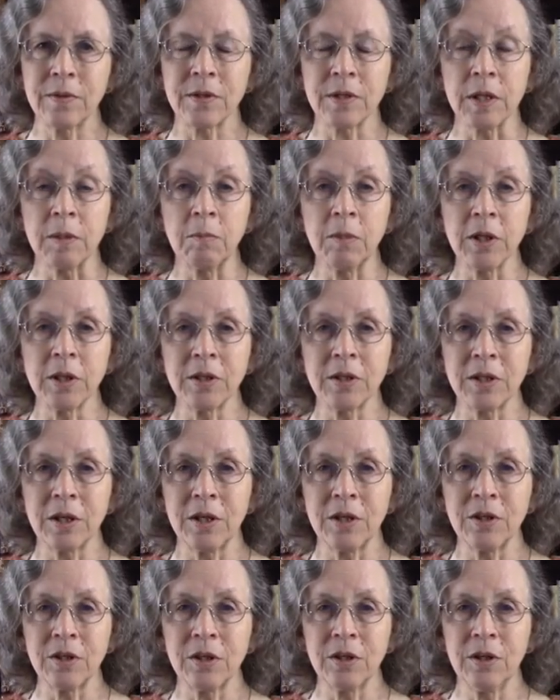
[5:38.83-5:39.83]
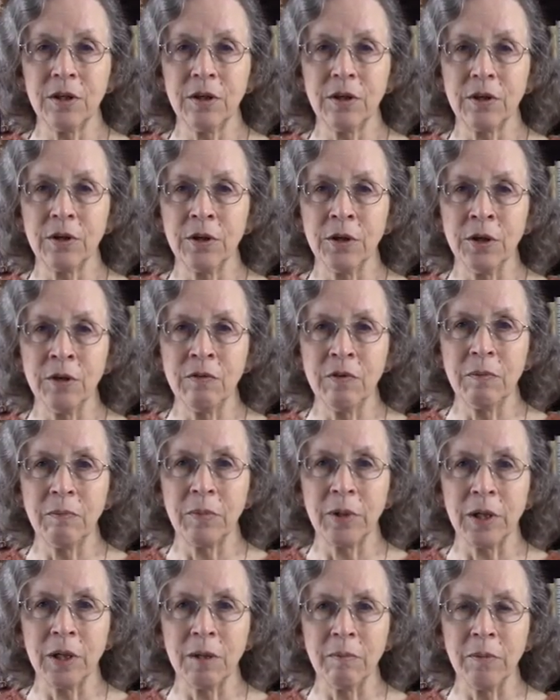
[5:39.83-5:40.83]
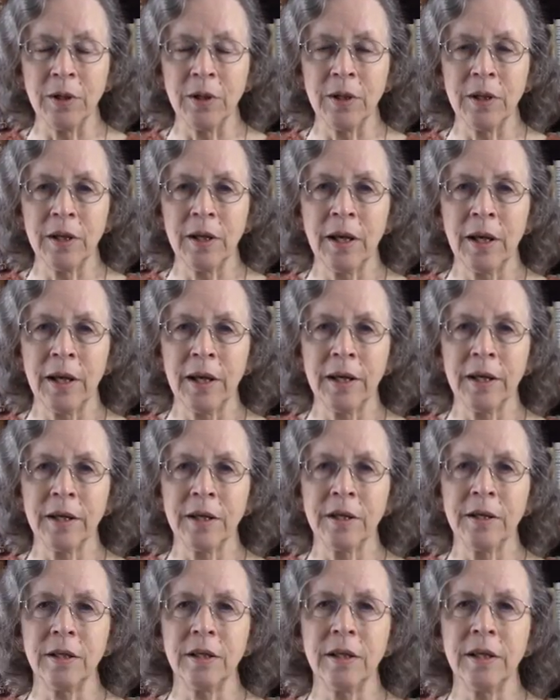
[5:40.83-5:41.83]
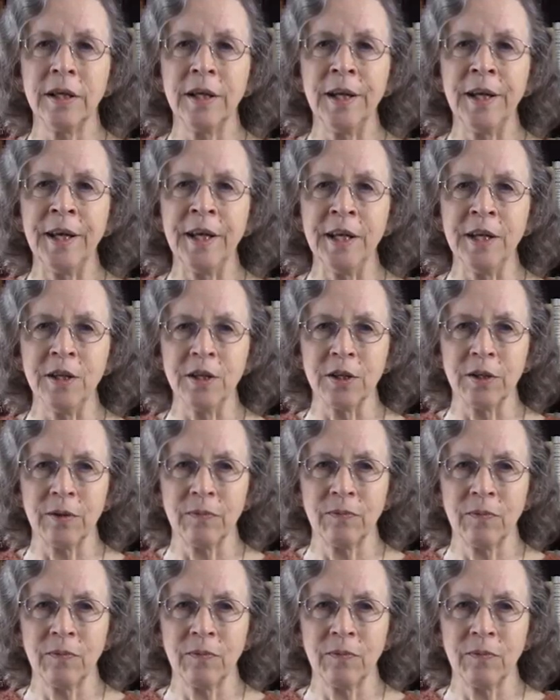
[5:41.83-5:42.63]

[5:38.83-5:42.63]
subluxation, nerve impairment, and innate.